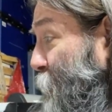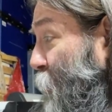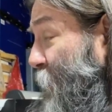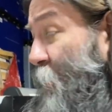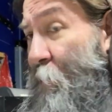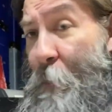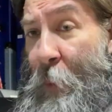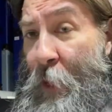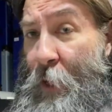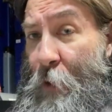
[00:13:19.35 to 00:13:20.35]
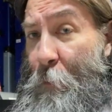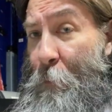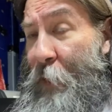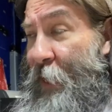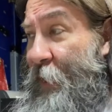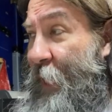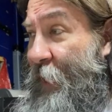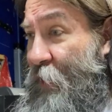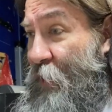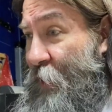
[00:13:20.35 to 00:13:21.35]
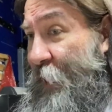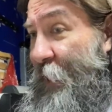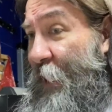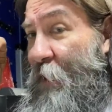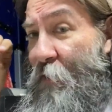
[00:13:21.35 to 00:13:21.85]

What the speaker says: printer, but they couldn't get the